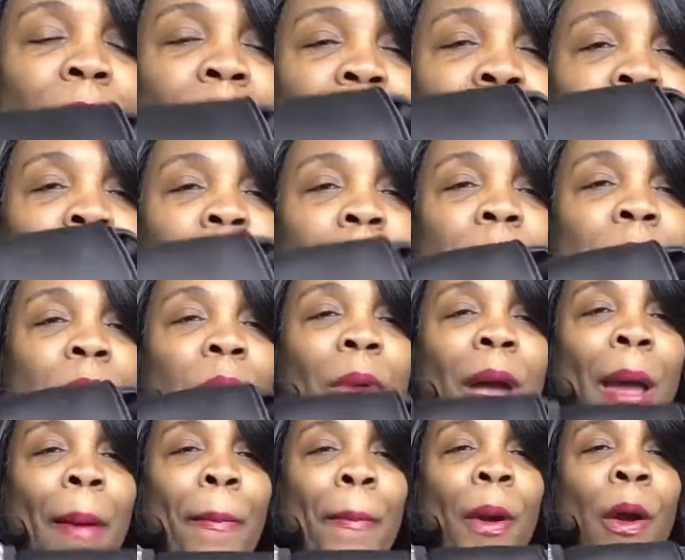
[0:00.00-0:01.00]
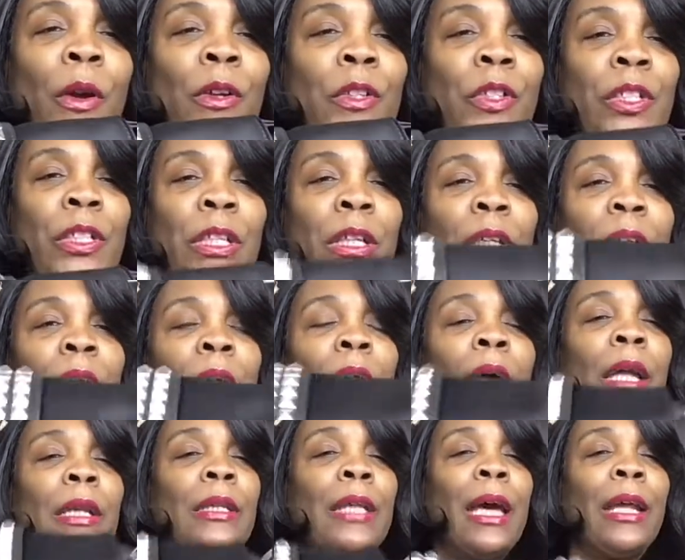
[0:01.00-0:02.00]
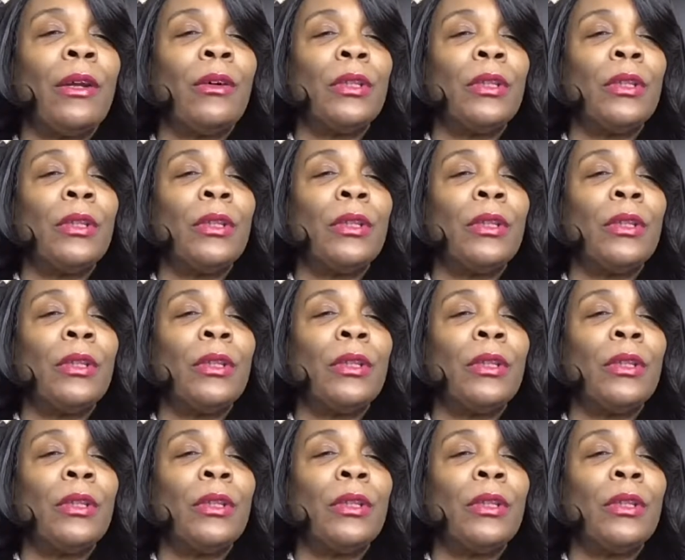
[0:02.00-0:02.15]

Now, the reason why I purchased it, not